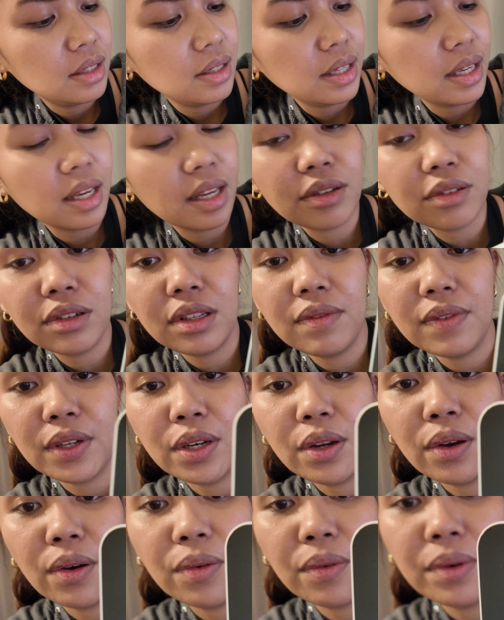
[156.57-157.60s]
like I don't even
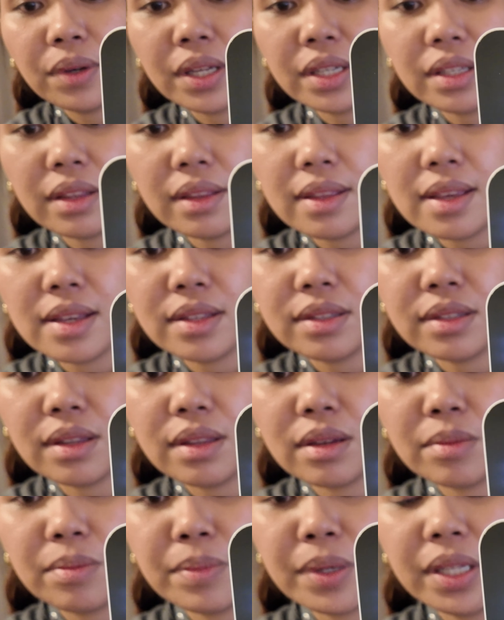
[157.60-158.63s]
know what these
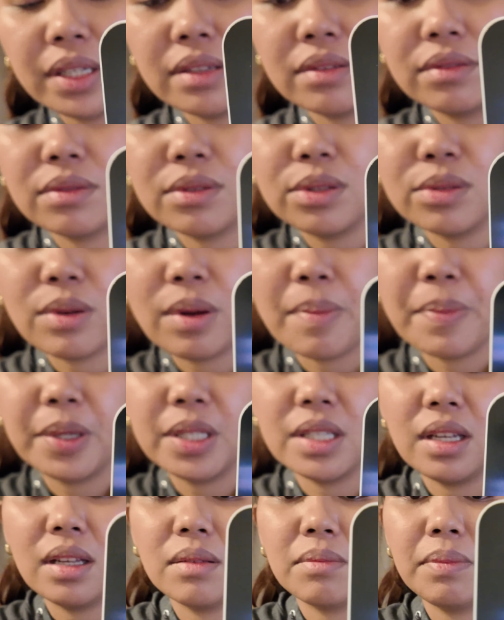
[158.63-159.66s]
other buttons
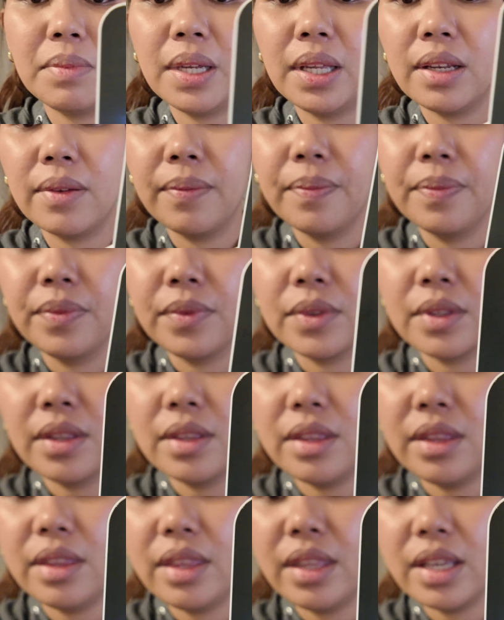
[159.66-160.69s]
represent but
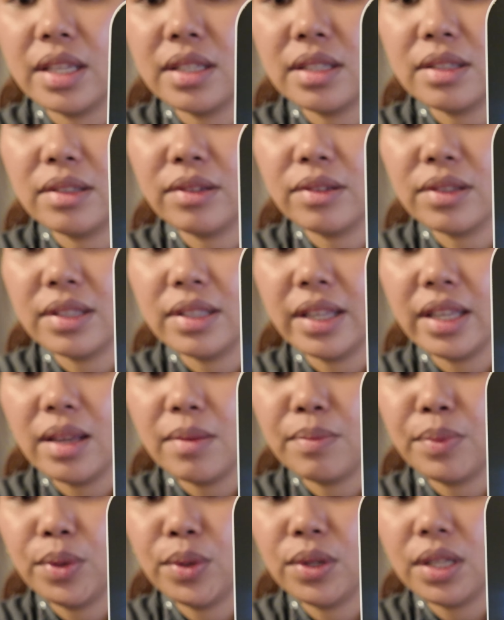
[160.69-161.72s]
this looks like a
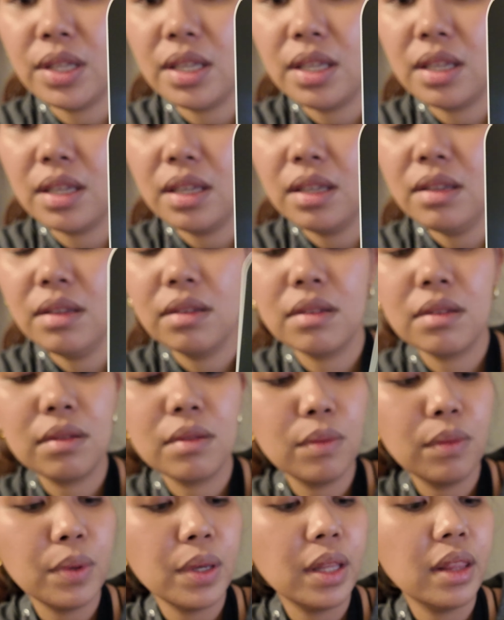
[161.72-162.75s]
booty
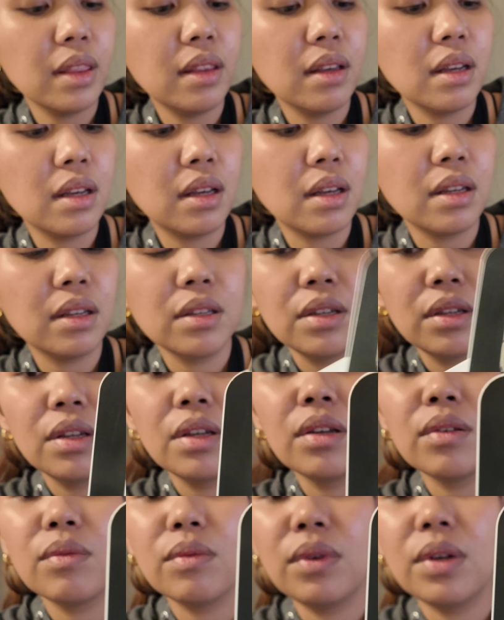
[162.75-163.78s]
with the
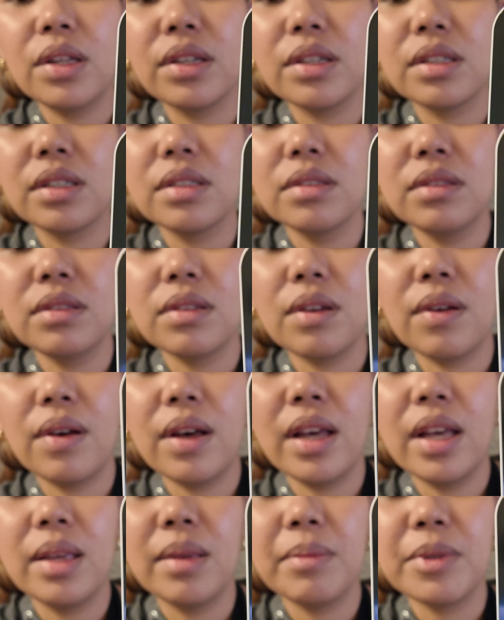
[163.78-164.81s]
water so
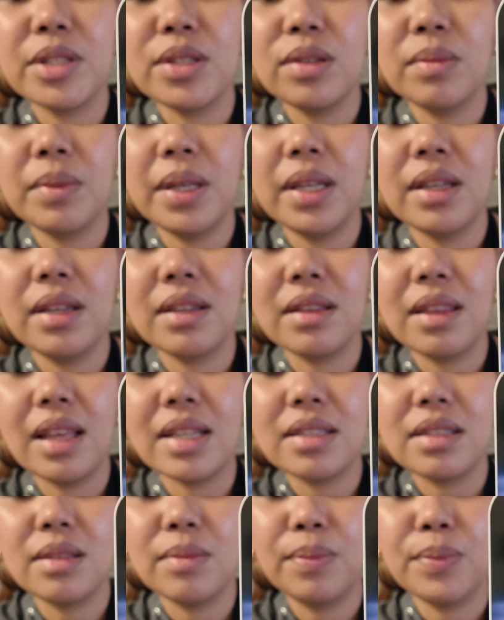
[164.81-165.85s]
I'm assuming
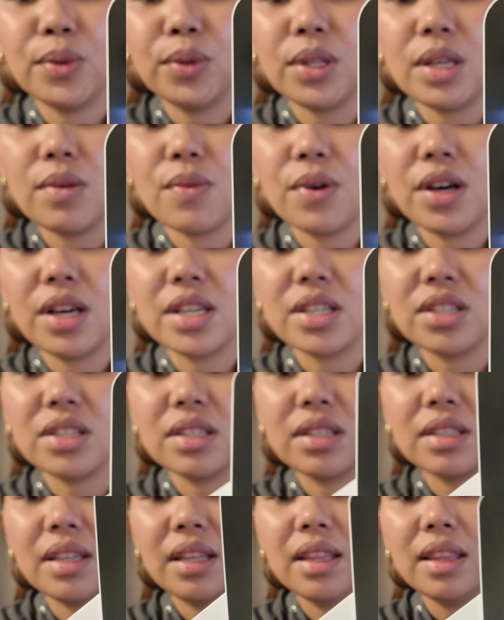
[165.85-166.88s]
that's the booty wash
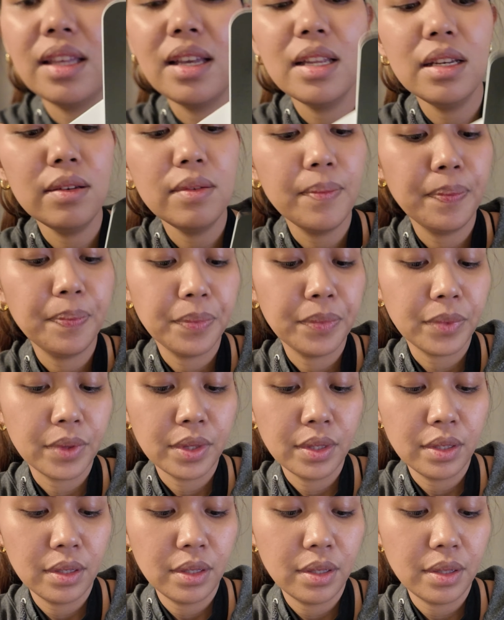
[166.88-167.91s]
and then
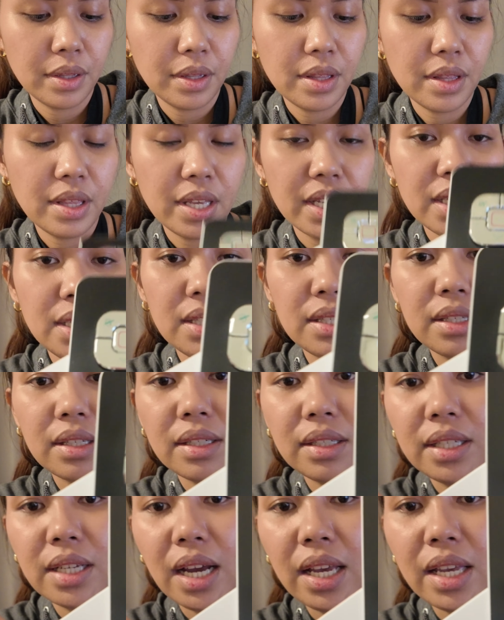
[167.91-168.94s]
this
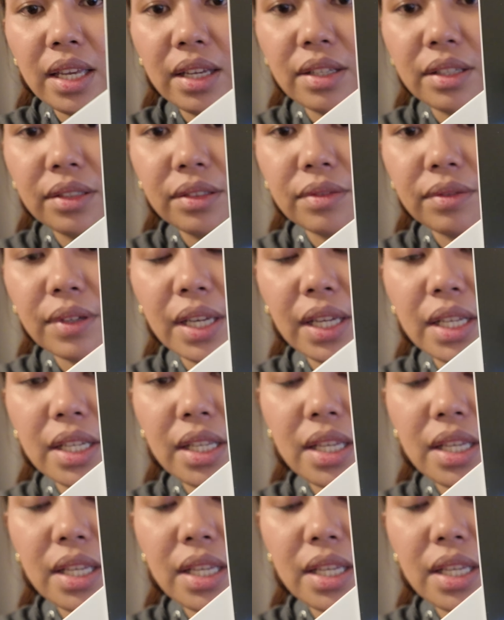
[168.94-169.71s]
dial right